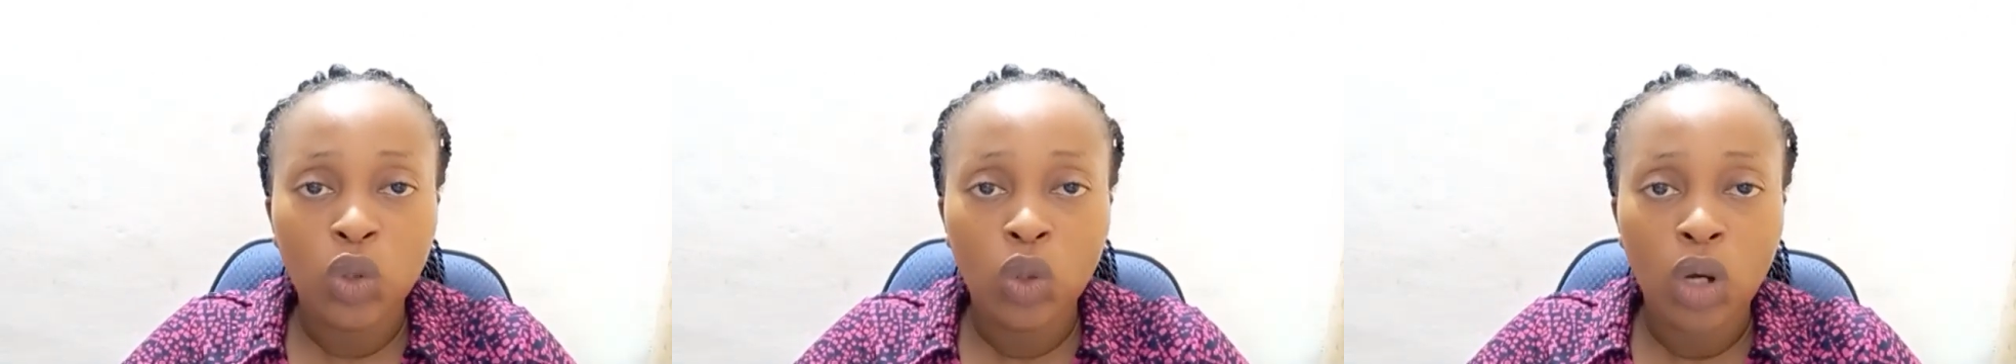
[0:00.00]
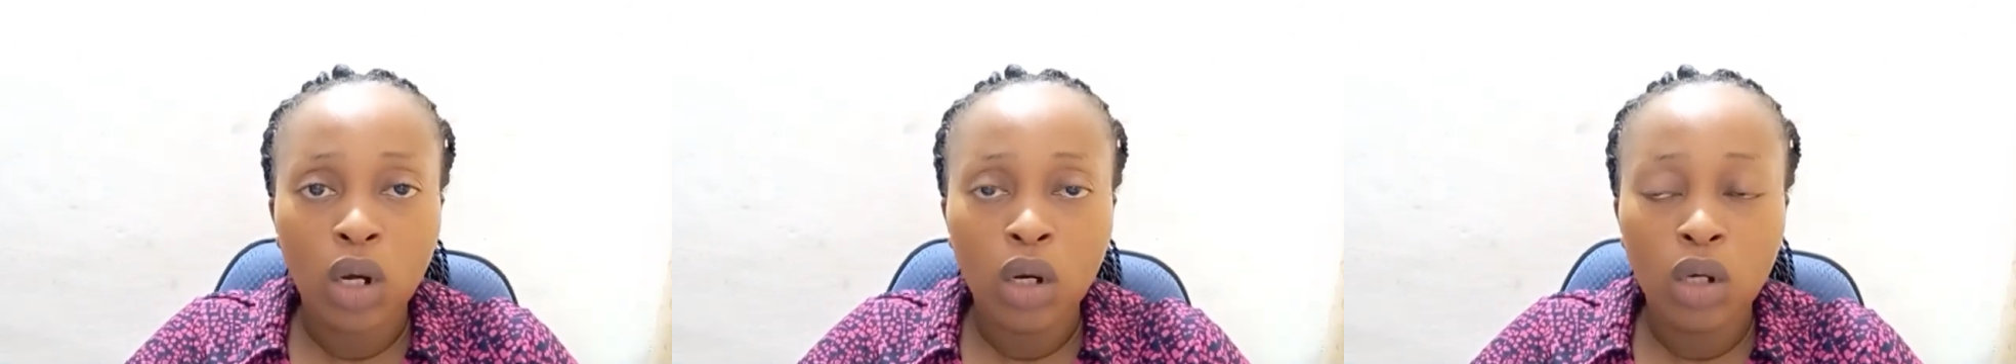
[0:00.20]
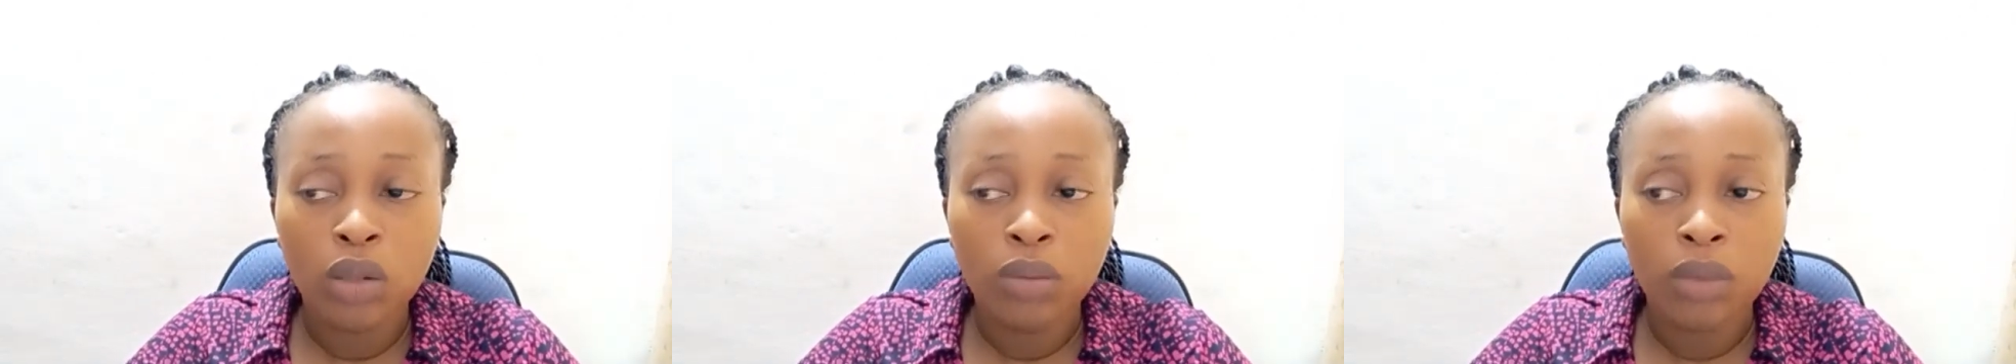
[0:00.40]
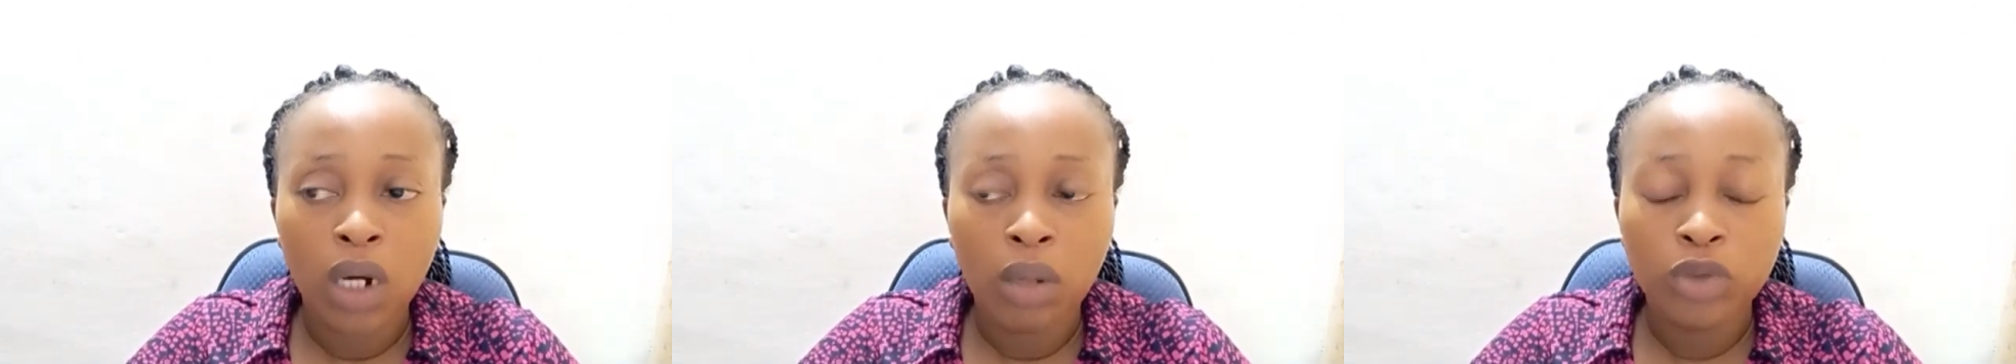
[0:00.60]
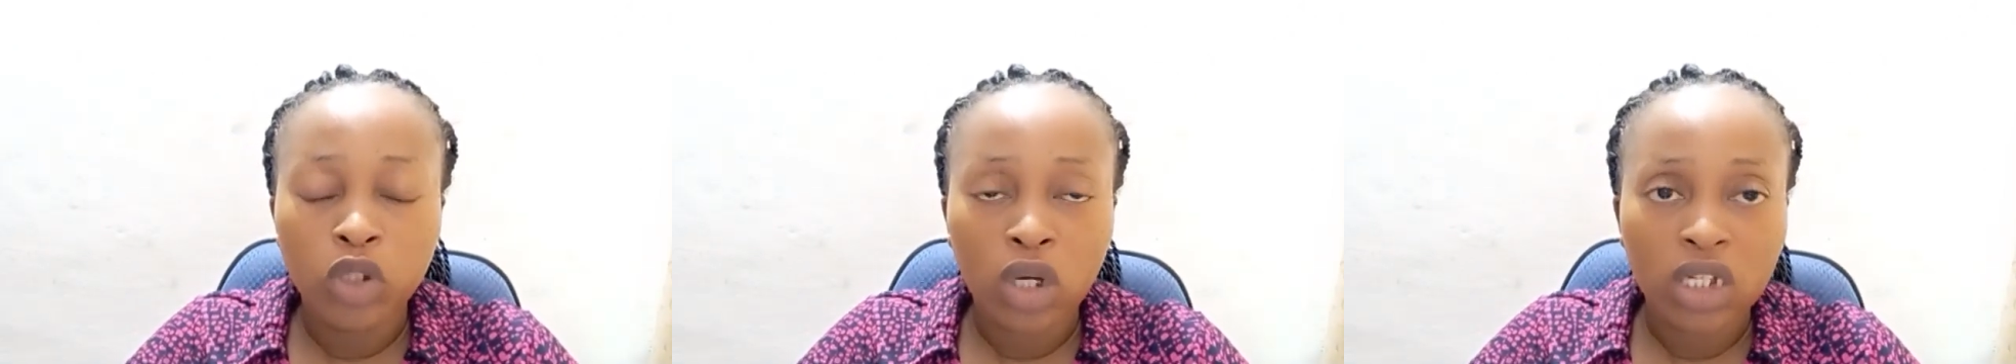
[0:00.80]
I'll
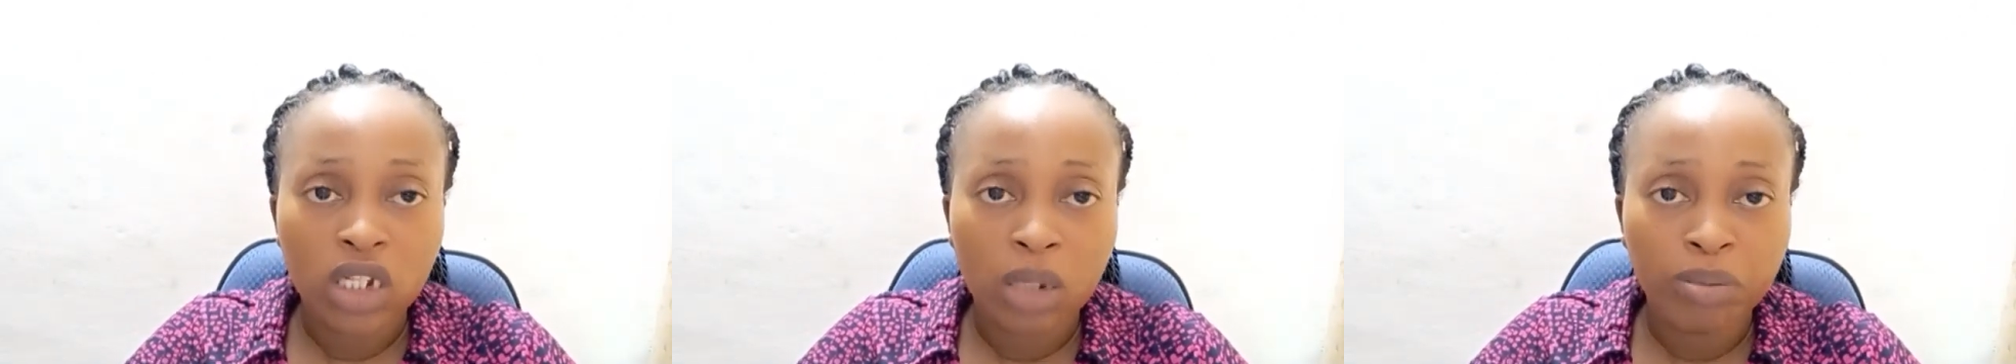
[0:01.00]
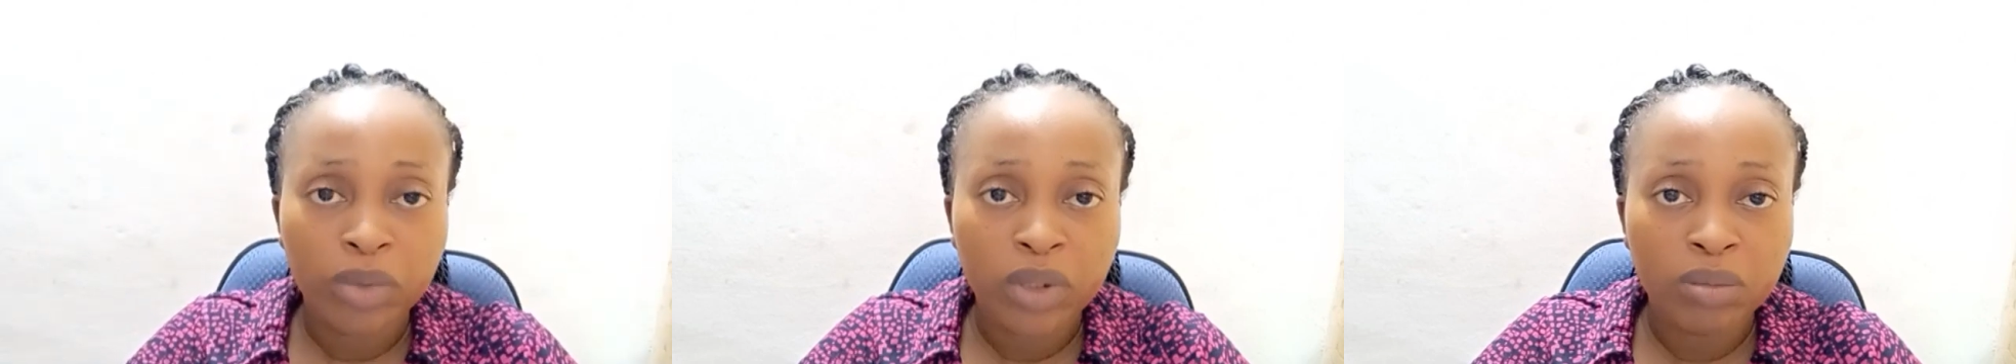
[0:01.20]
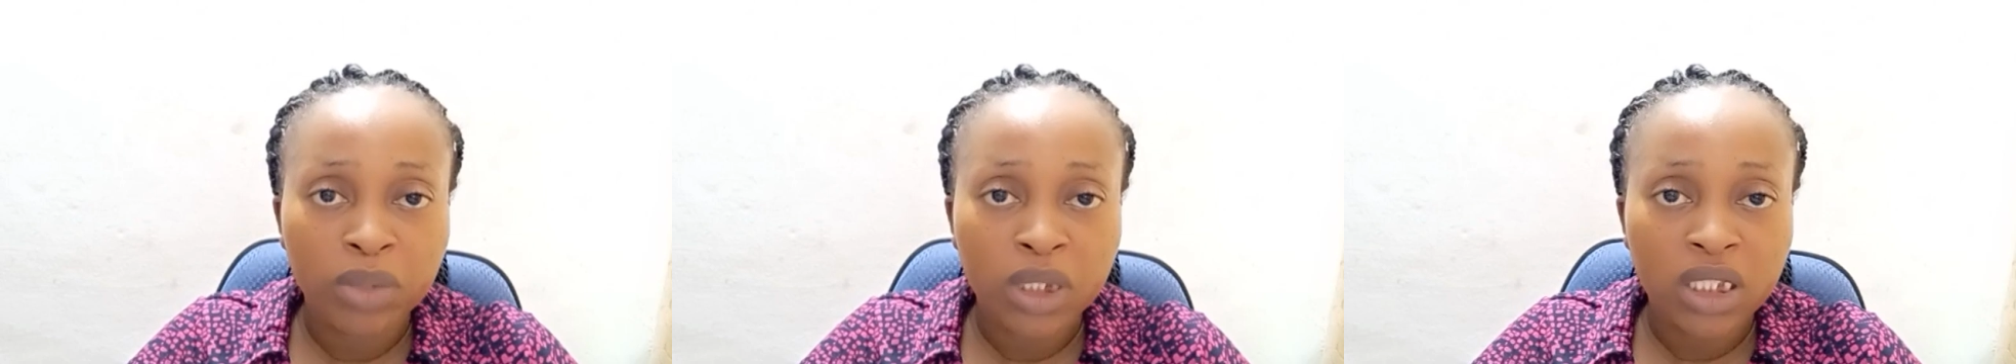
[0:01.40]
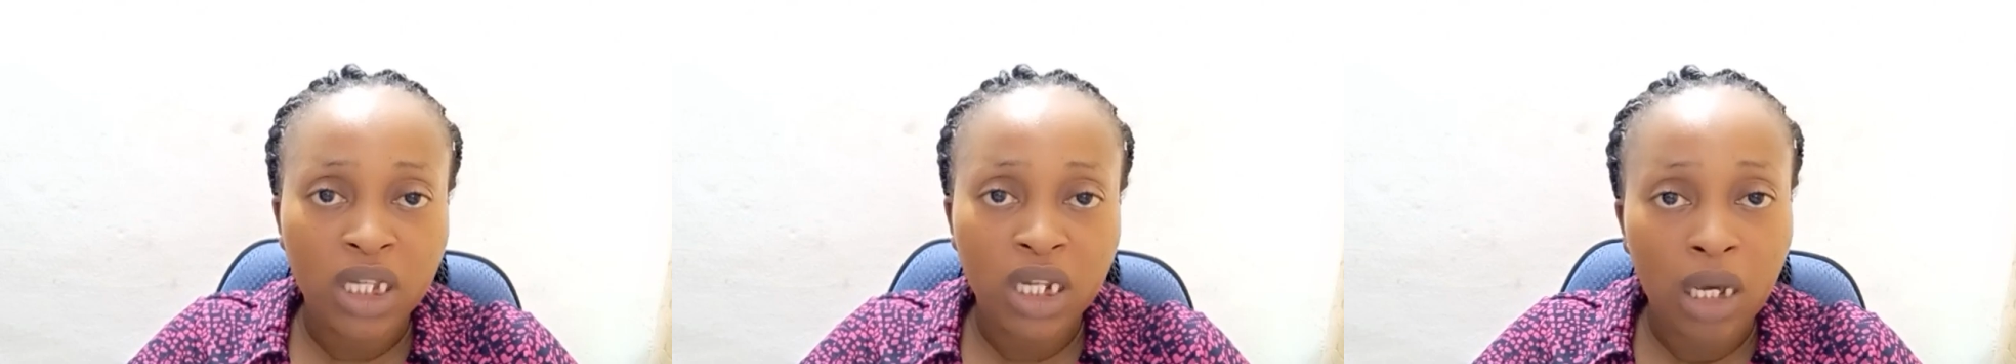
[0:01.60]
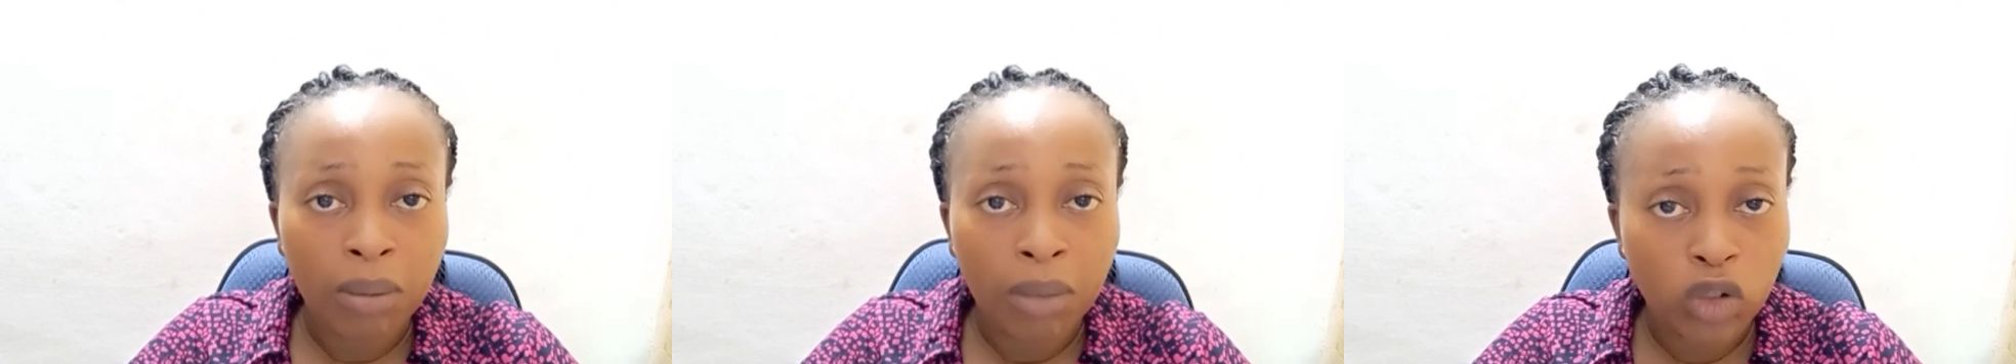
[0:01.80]
be talking basically
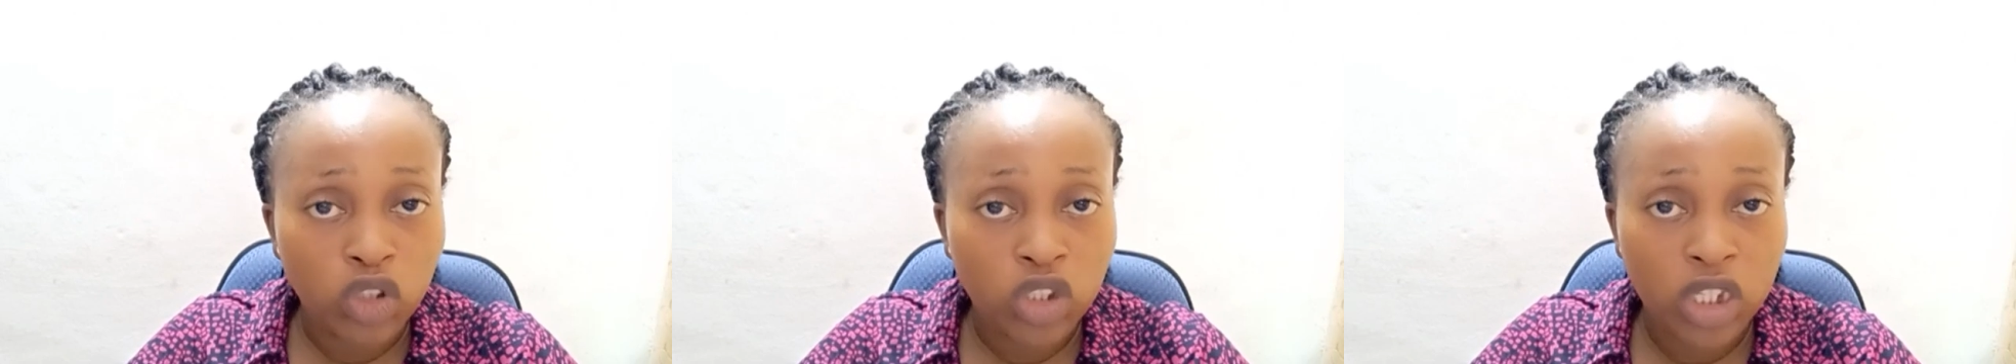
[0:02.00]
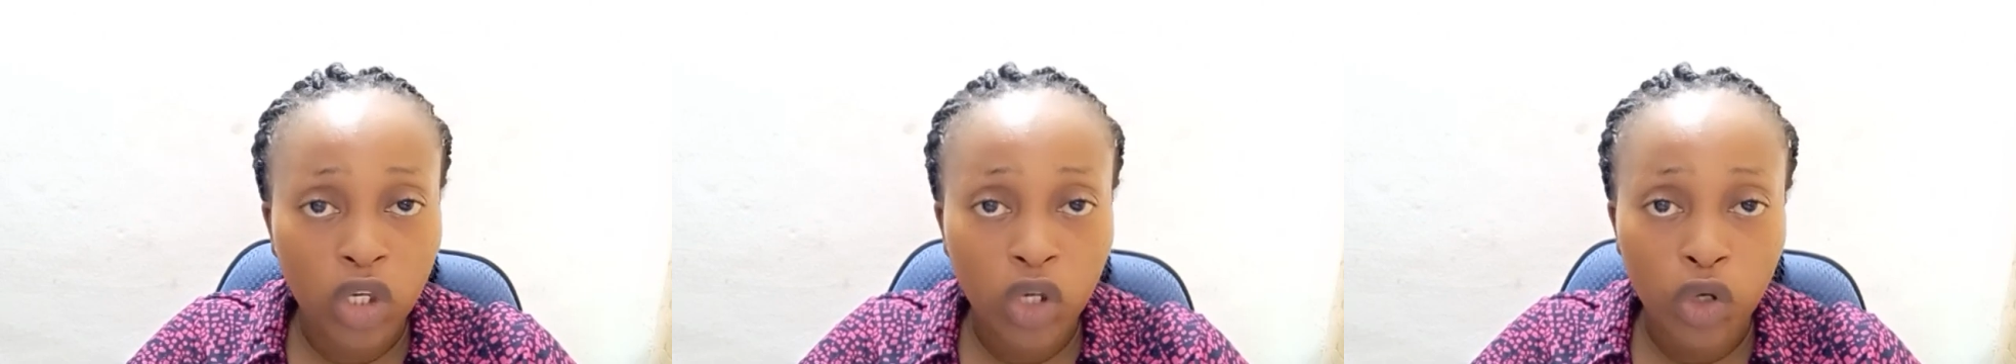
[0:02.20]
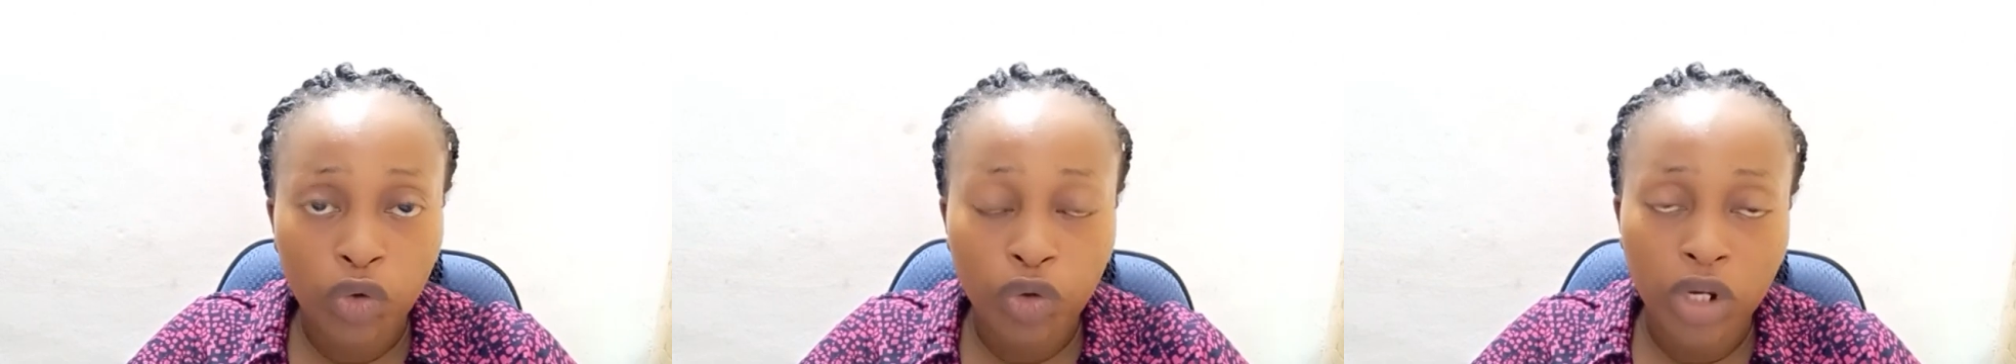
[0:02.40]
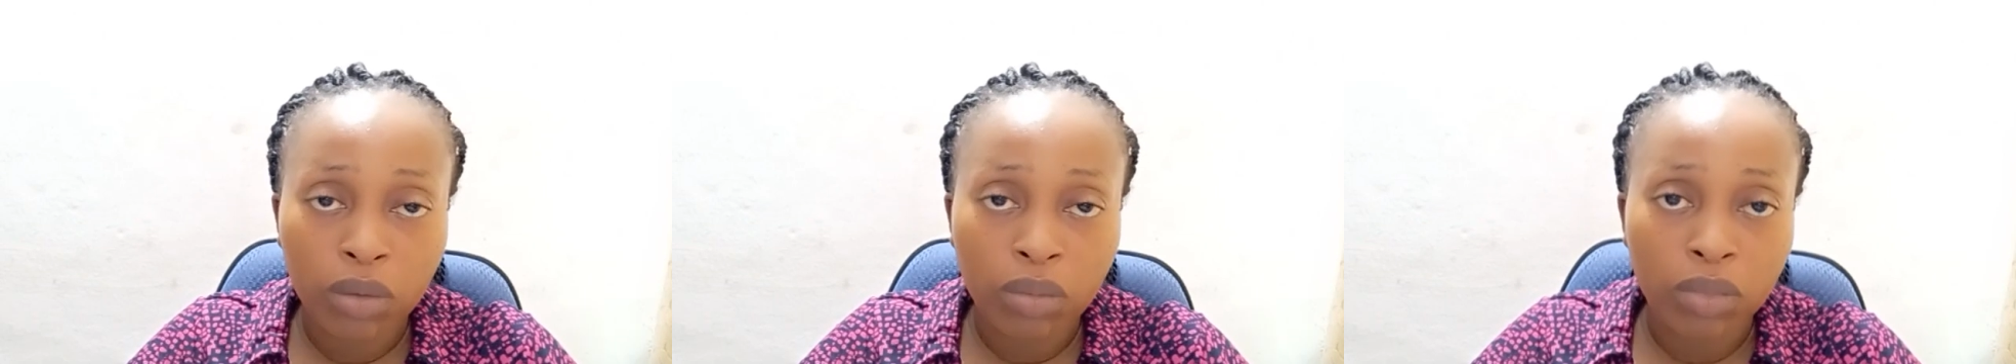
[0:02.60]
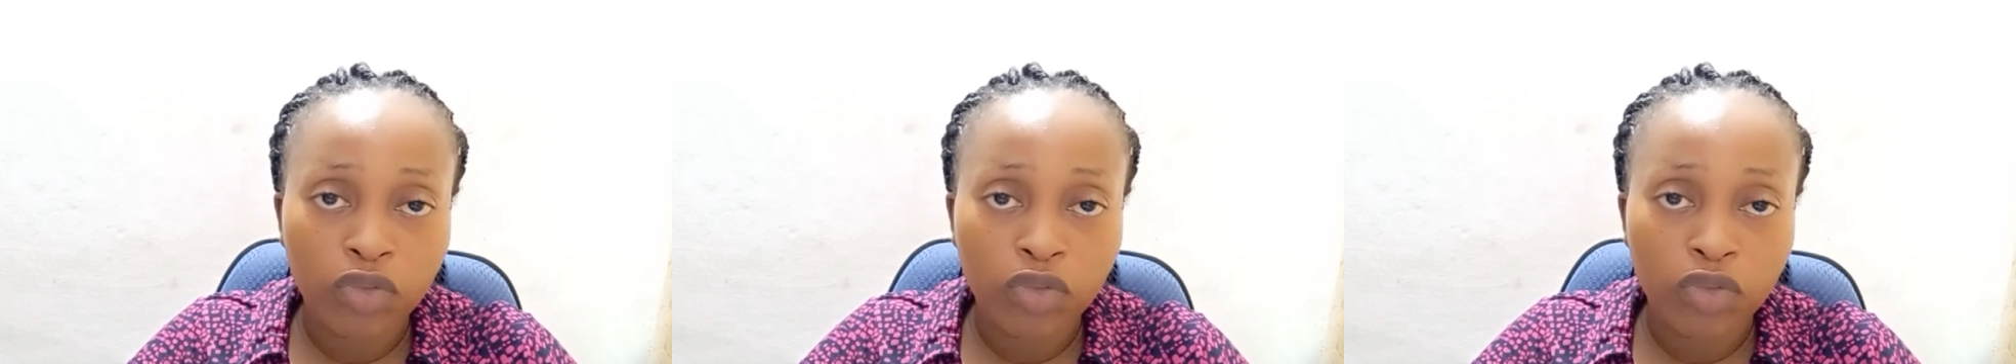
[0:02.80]
about Stayyoung cream.